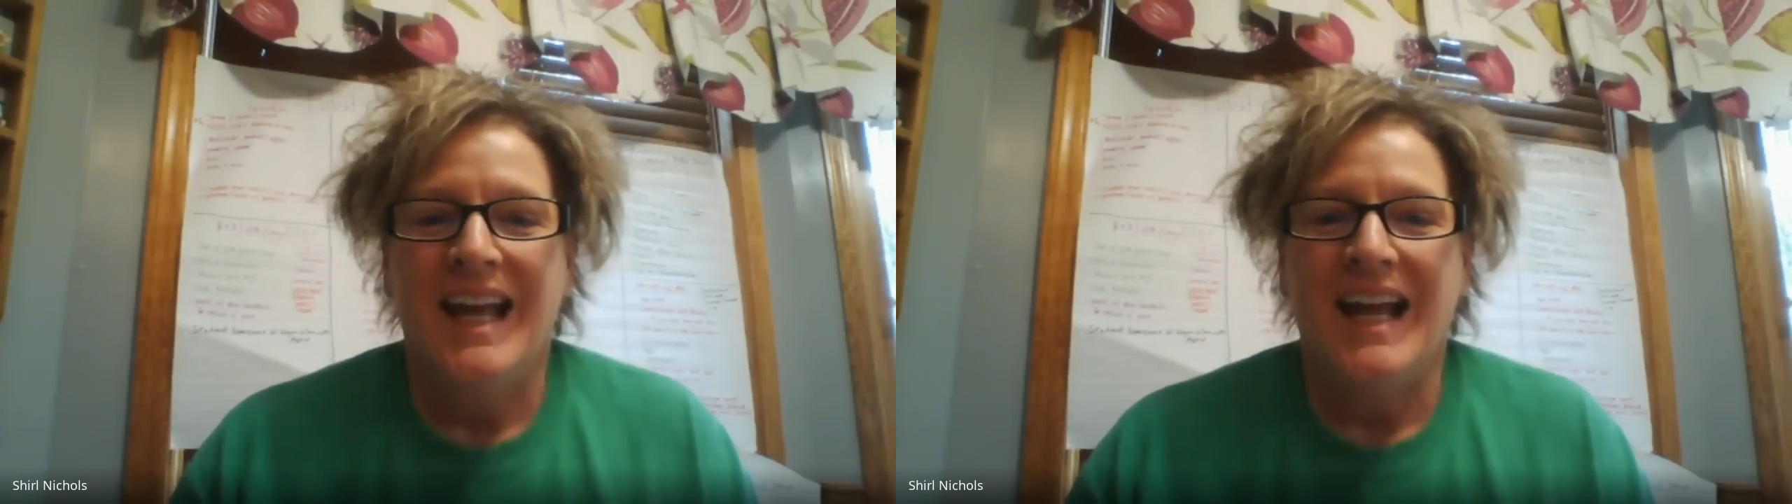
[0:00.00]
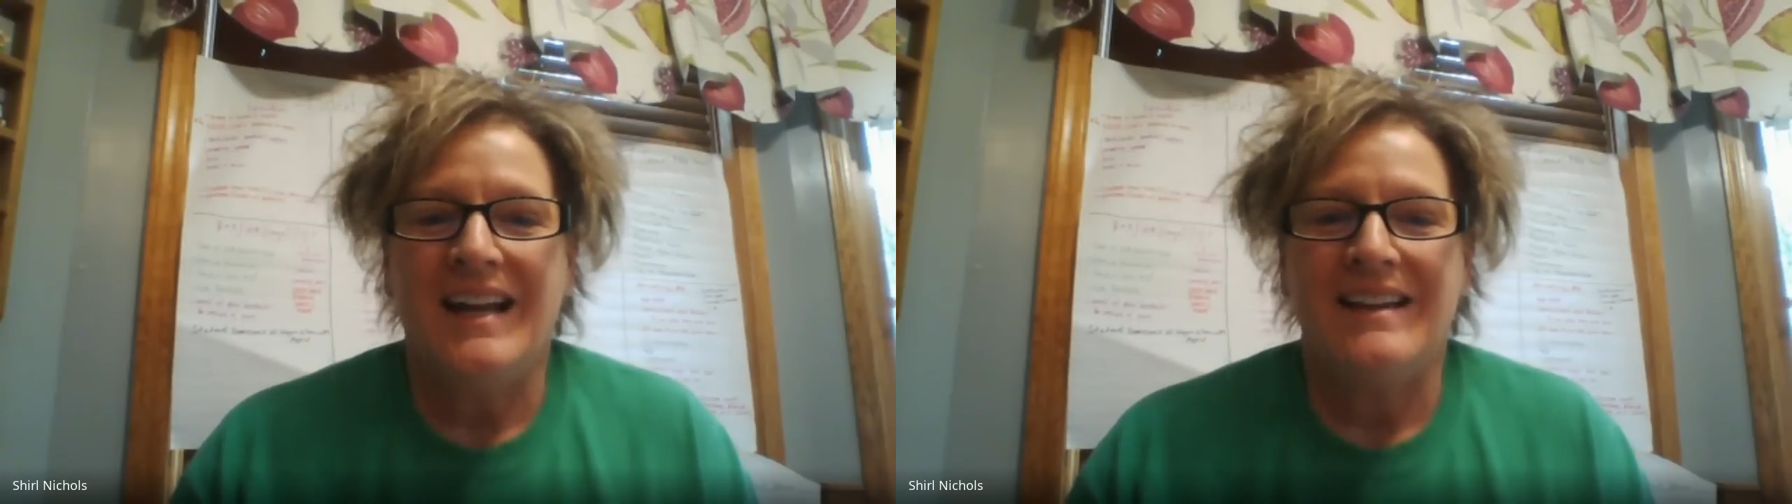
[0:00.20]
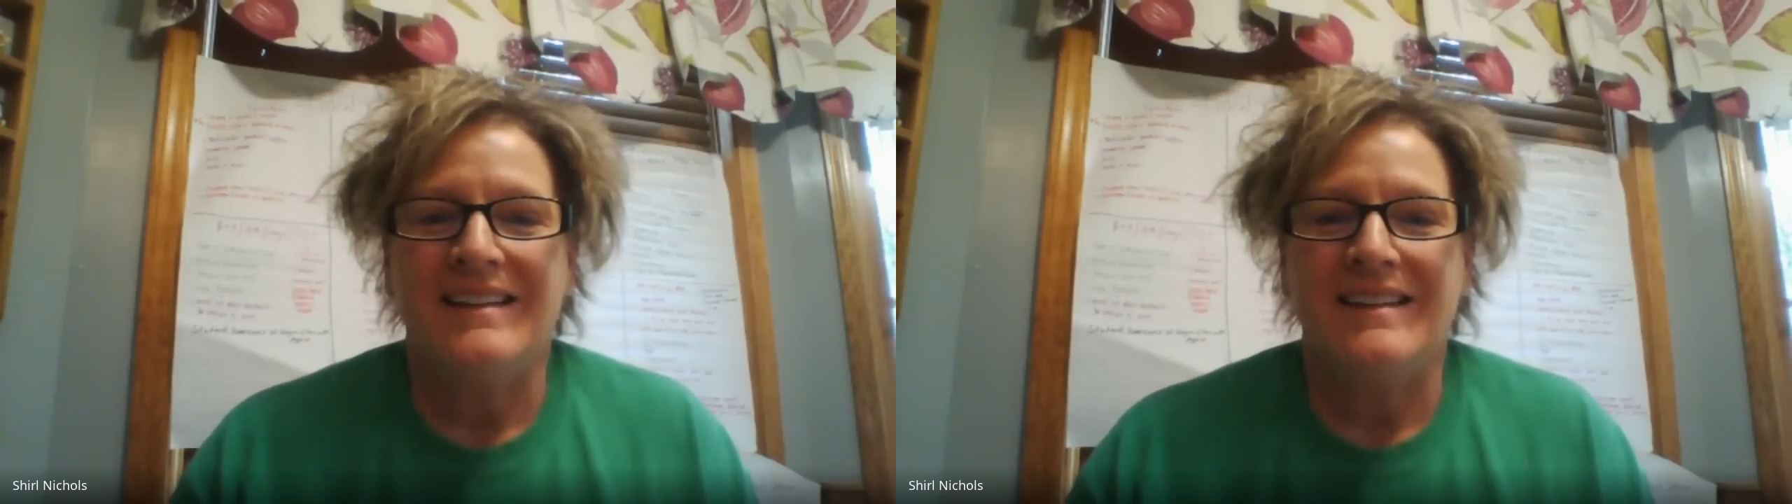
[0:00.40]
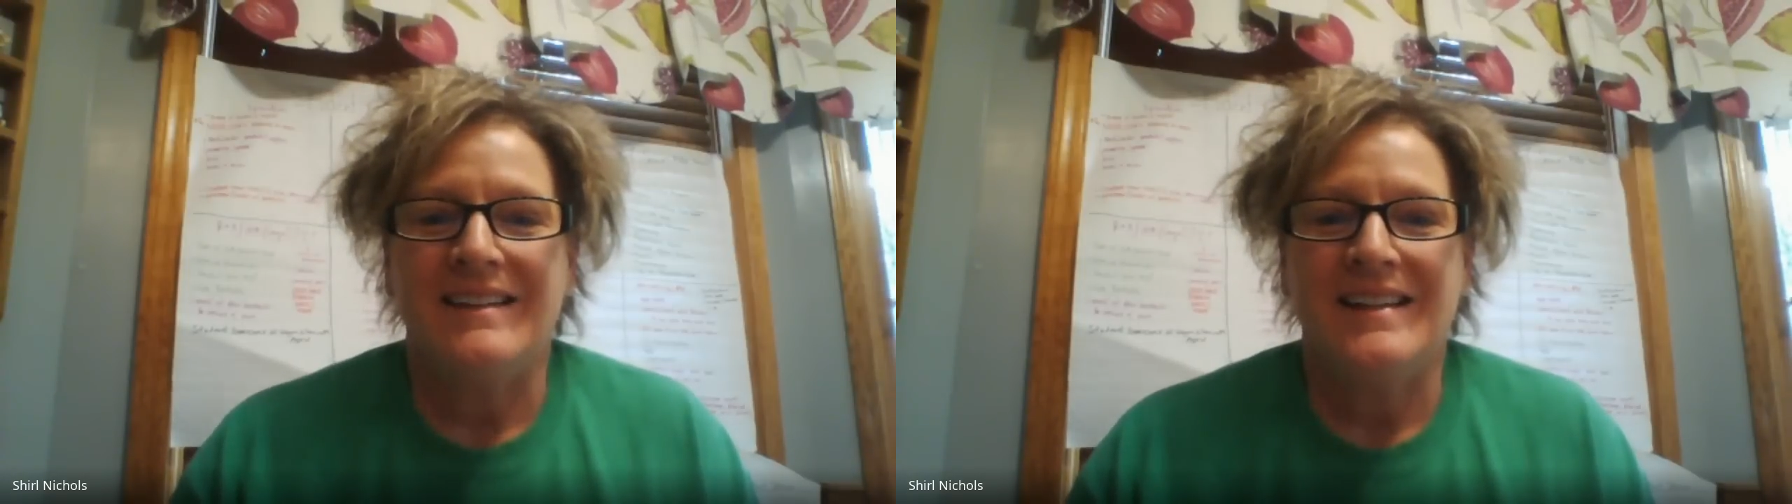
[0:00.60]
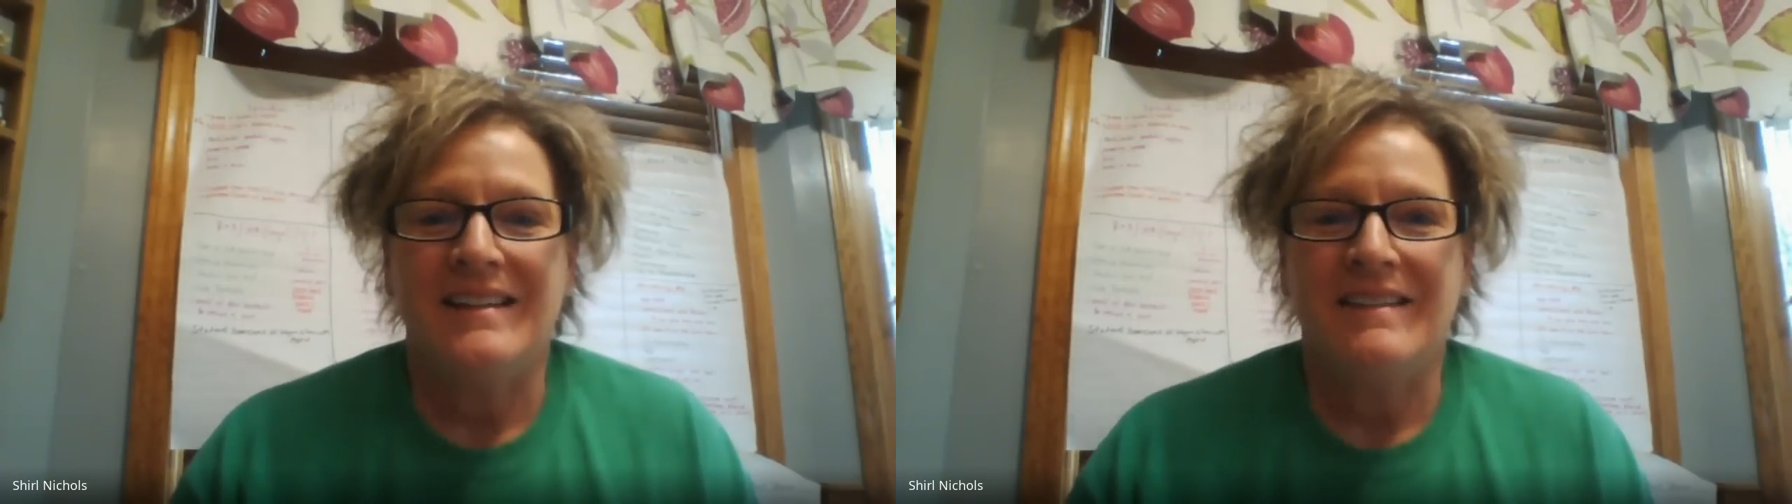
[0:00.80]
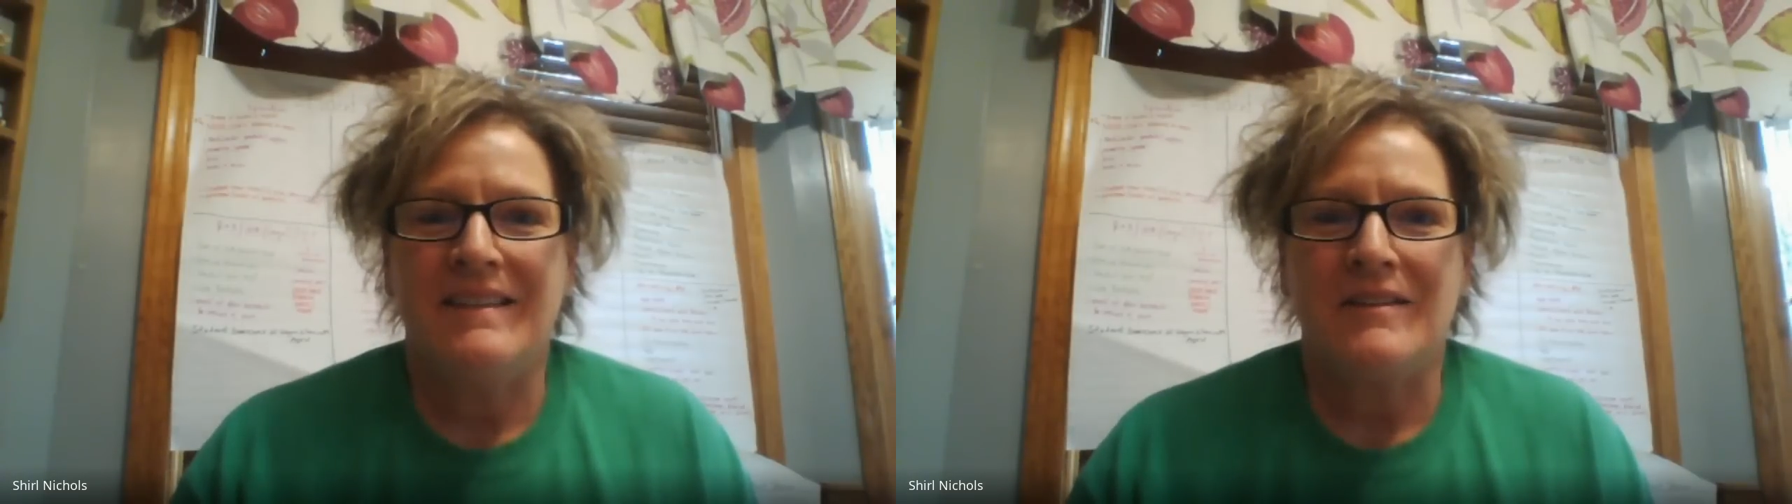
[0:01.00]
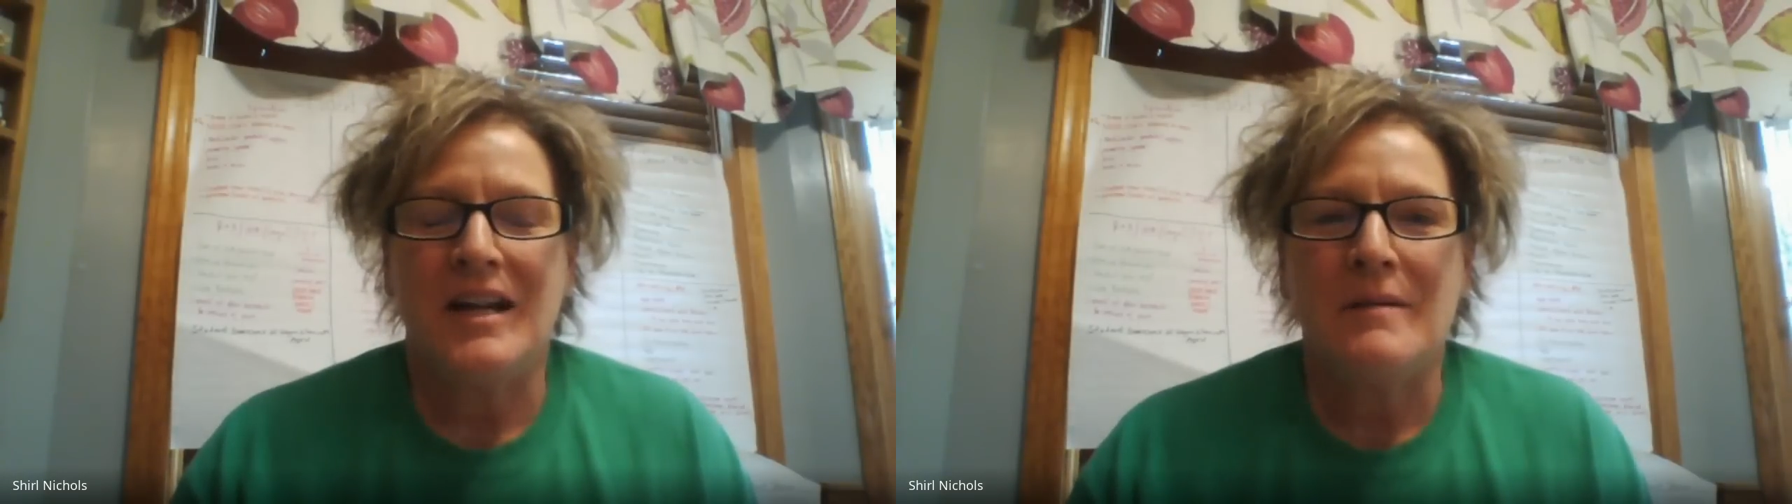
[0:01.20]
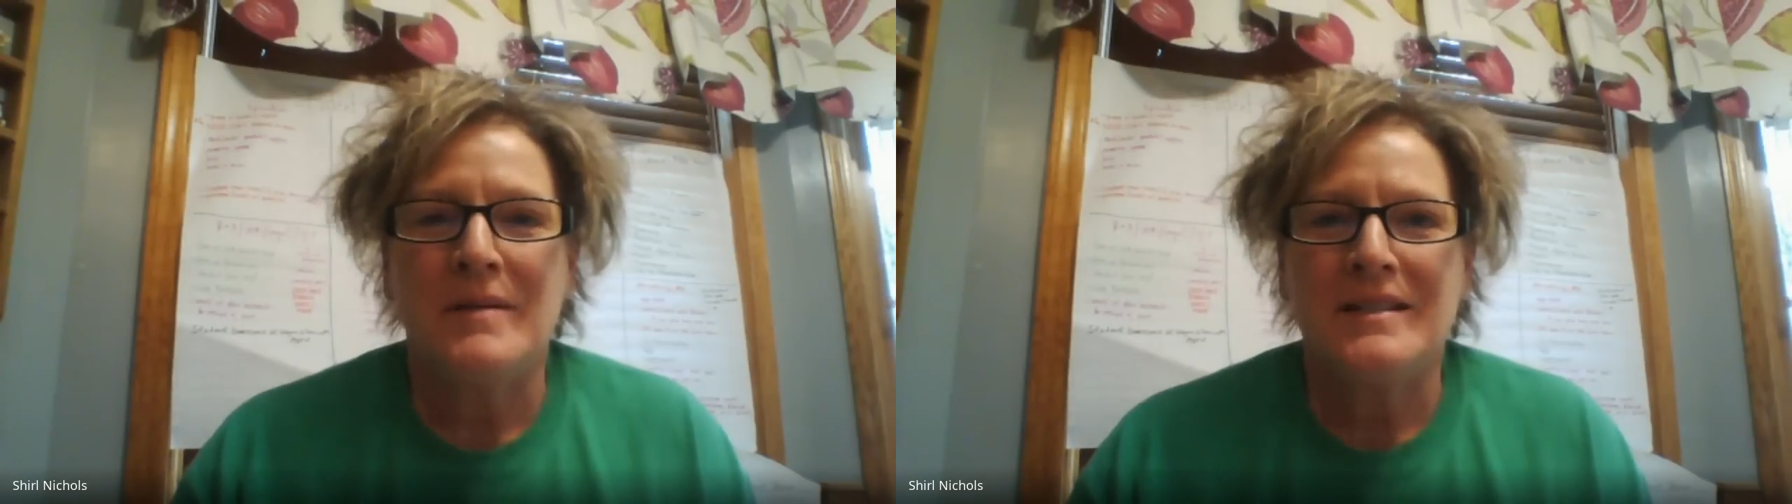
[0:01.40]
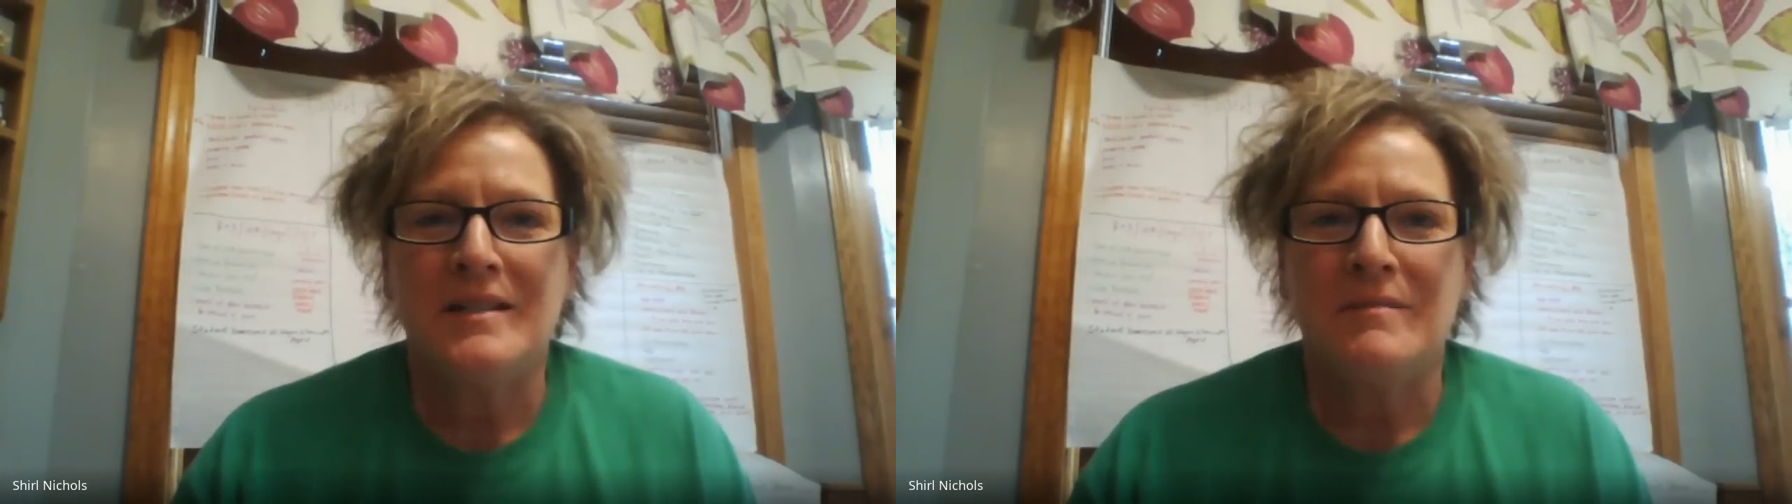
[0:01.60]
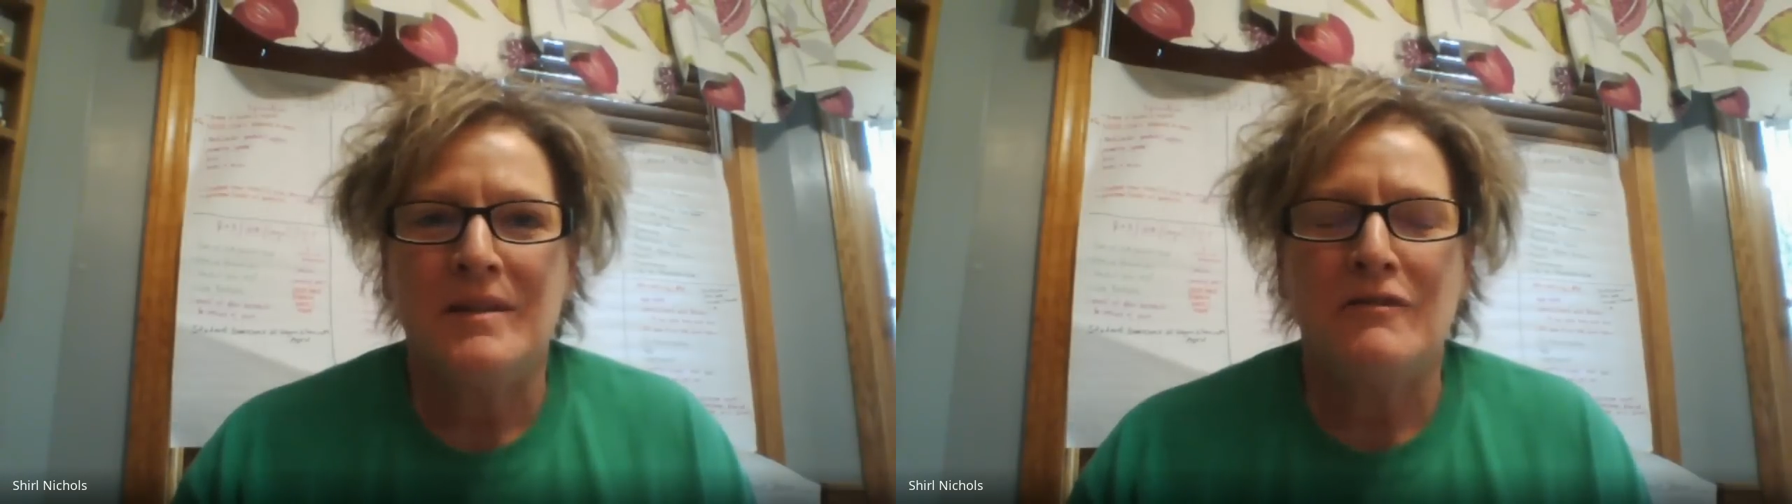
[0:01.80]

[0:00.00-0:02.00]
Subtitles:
And they're coming to me